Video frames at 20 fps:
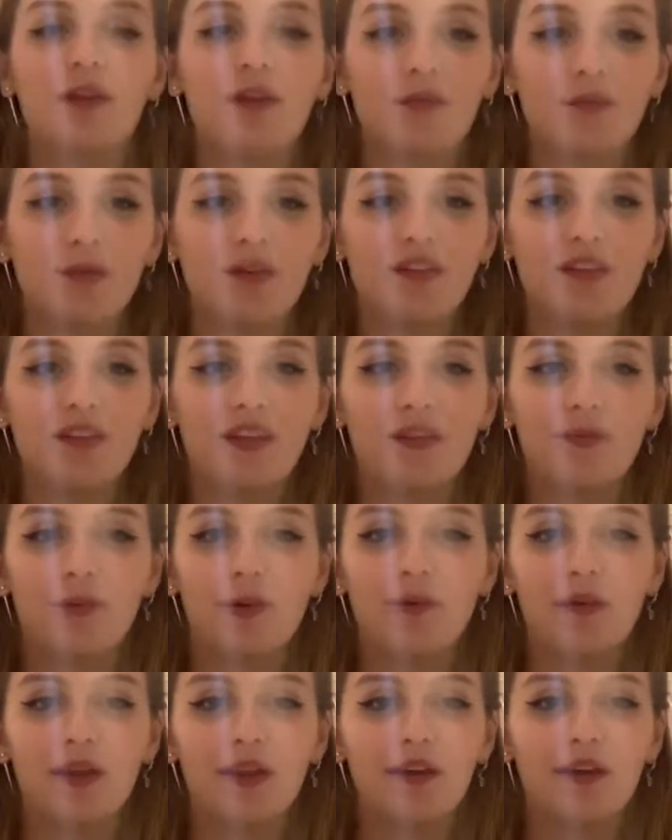who's watching this
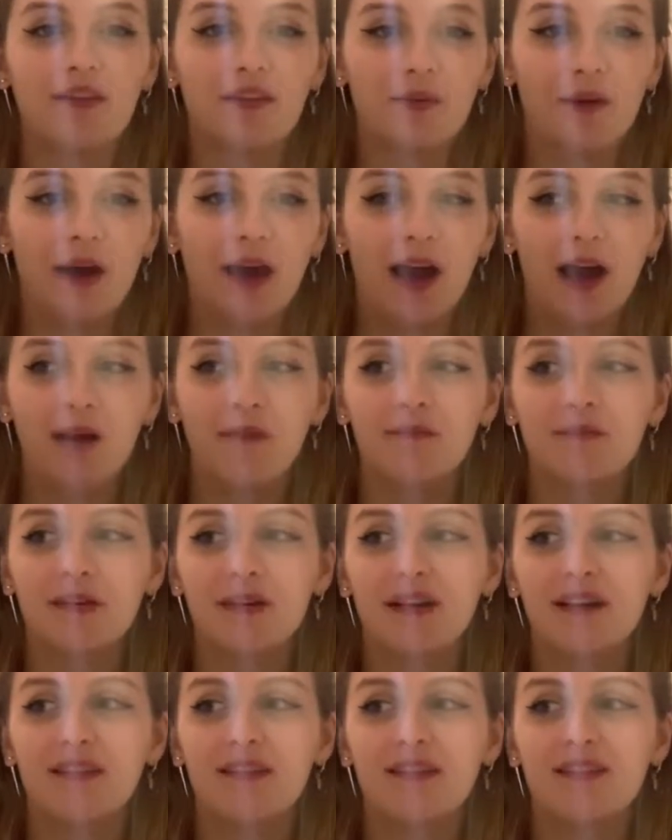probably knows who I am,
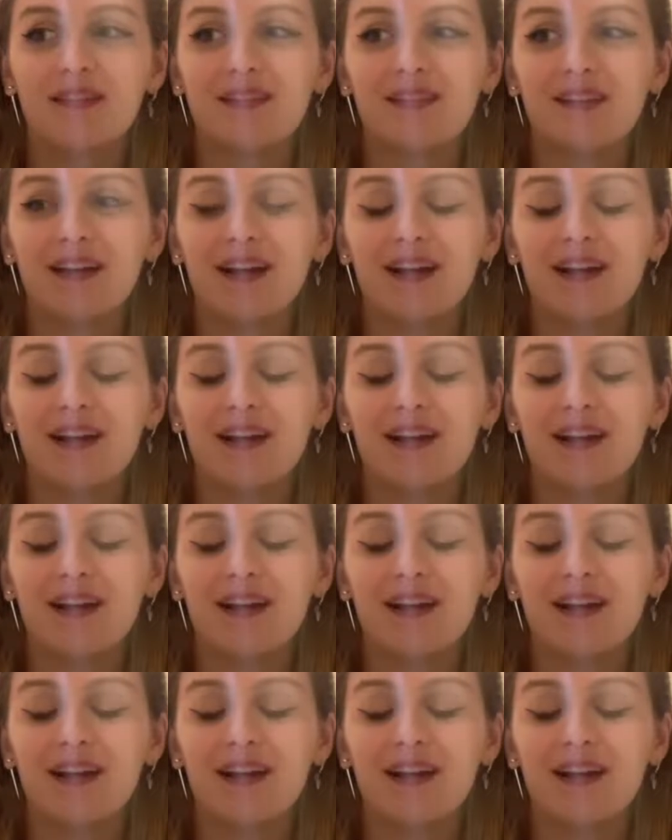because